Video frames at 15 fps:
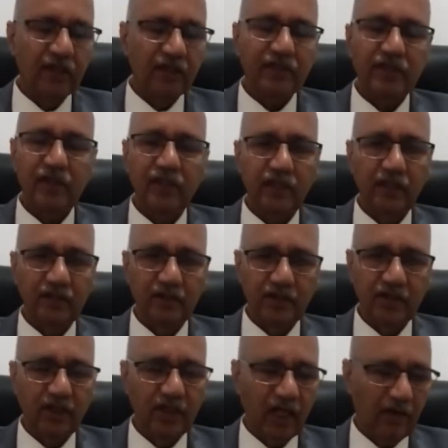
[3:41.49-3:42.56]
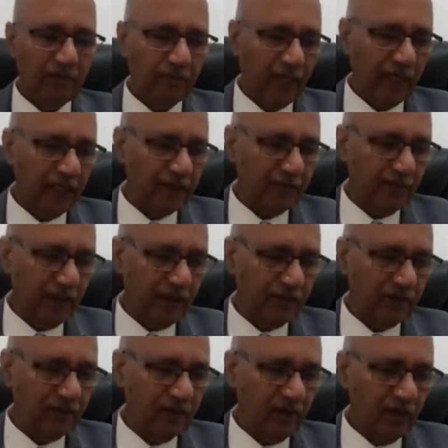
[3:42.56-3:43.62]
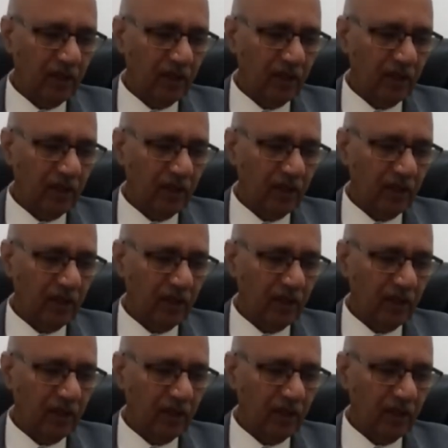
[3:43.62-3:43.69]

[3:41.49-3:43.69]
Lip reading: She is Dean of Management.